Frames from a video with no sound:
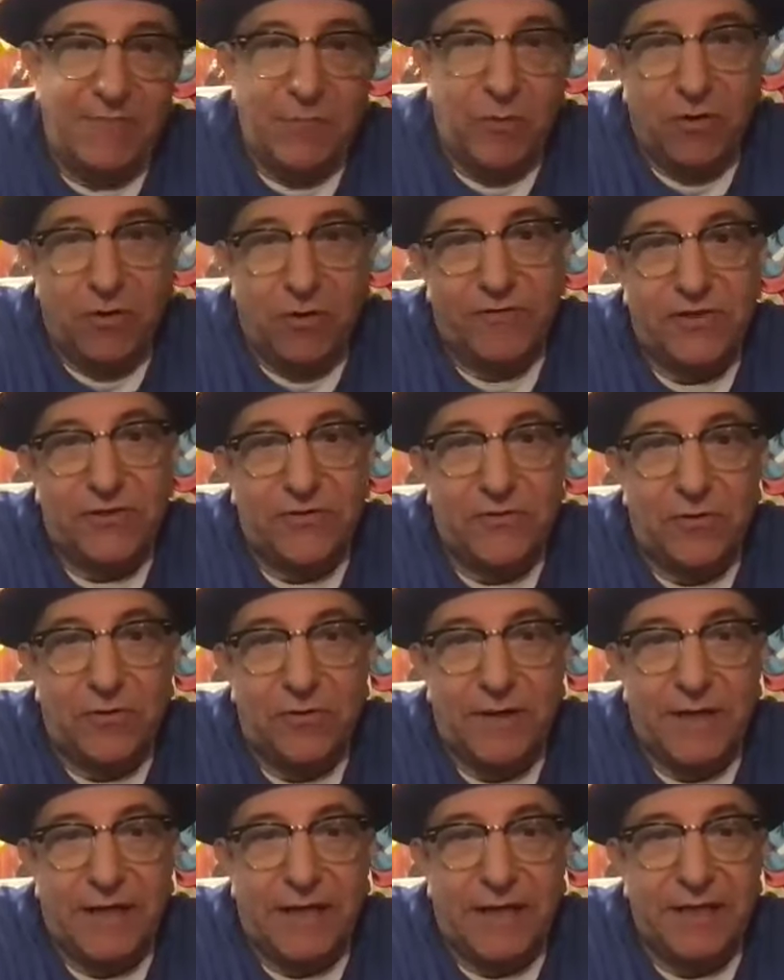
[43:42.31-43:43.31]
more of a
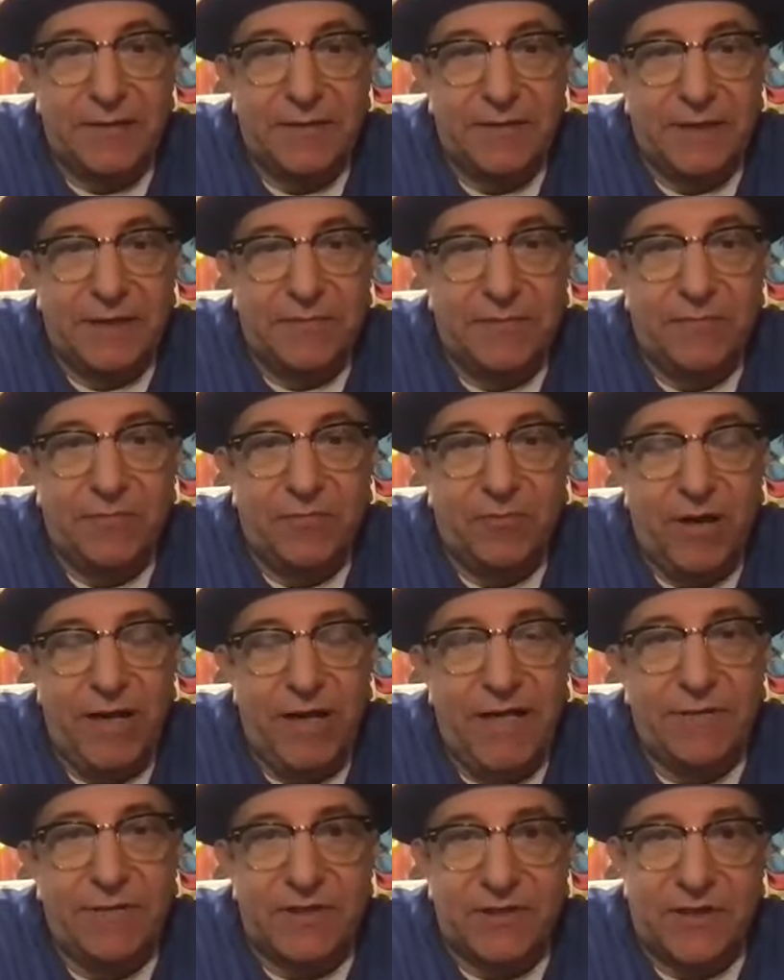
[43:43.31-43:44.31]
story like what
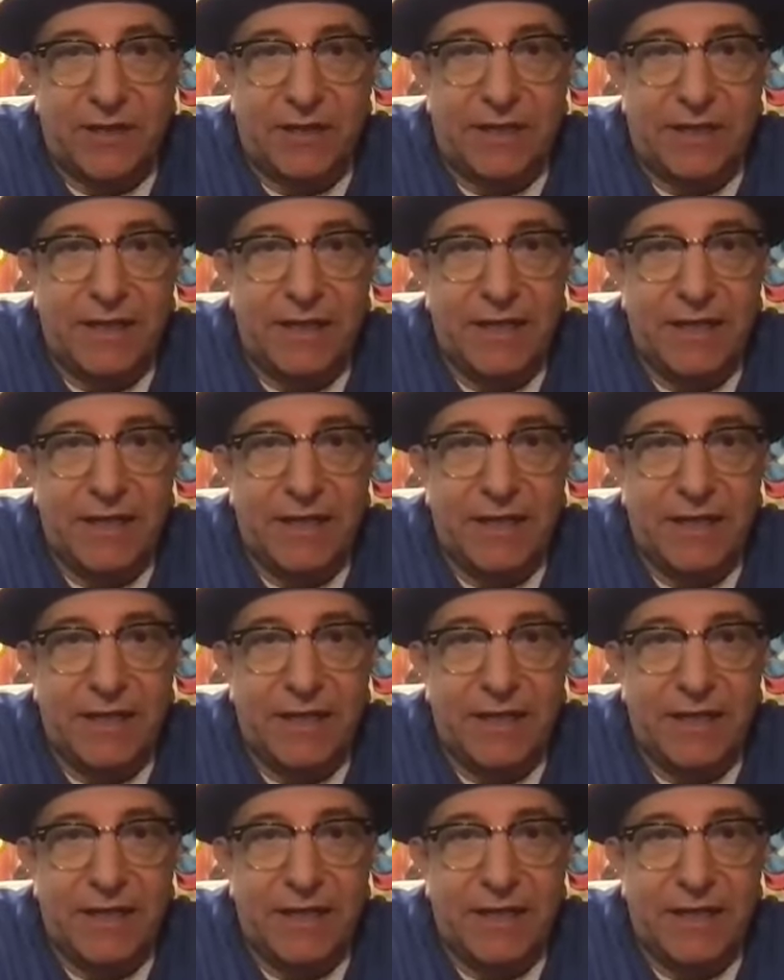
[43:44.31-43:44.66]
Brady was telling.